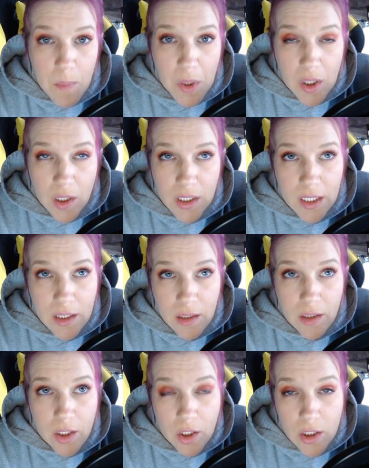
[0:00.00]
pulled
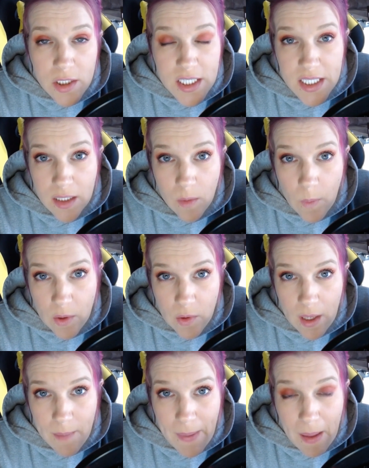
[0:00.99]
and you're still
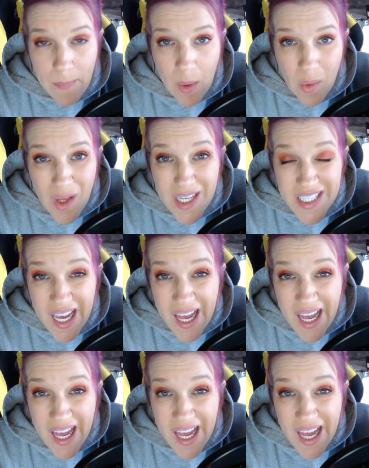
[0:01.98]
wondering about bone loss,